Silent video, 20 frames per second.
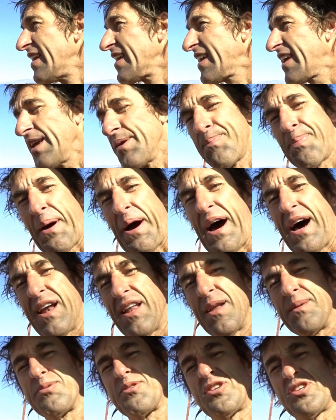keep
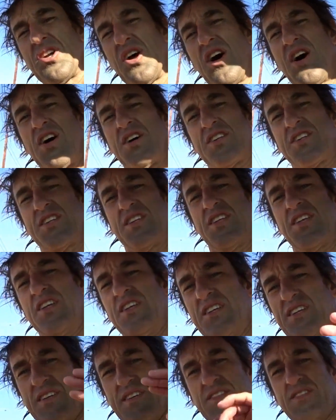paddling. I'm stoked,
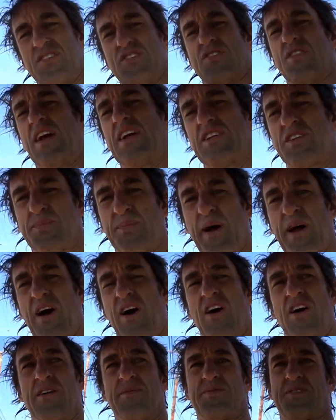stretched my
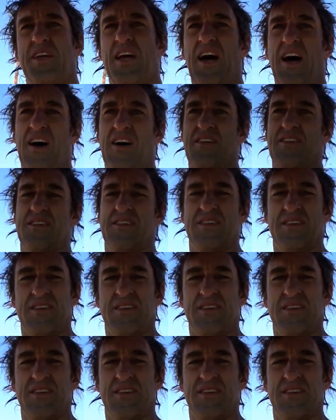arms out.